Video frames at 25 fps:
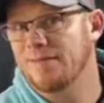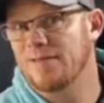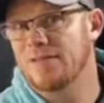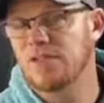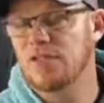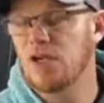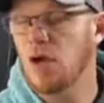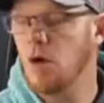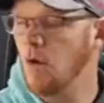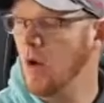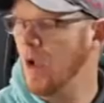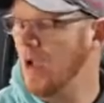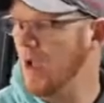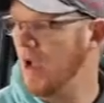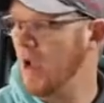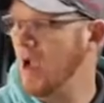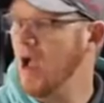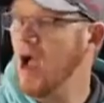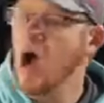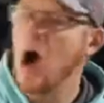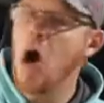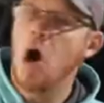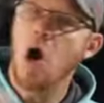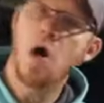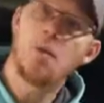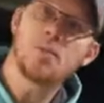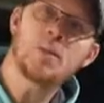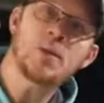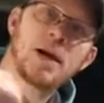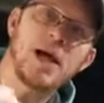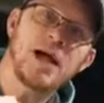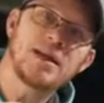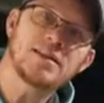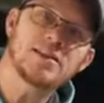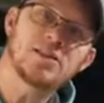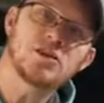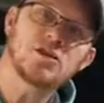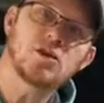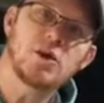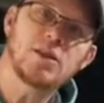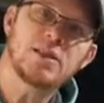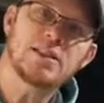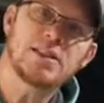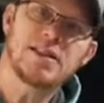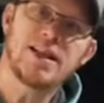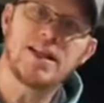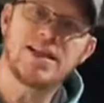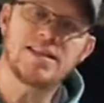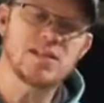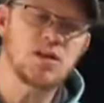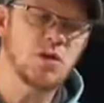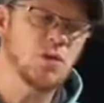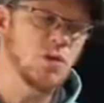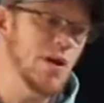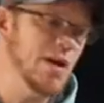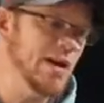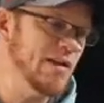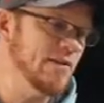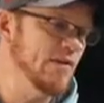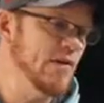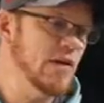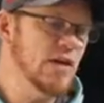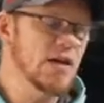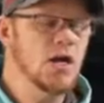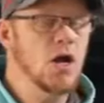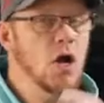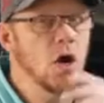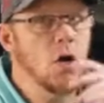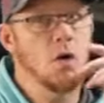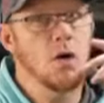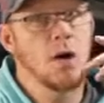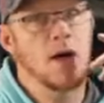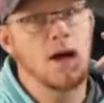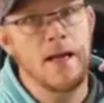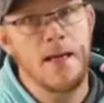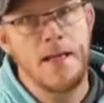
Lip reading: So hope you guys enjoyed today's quick video.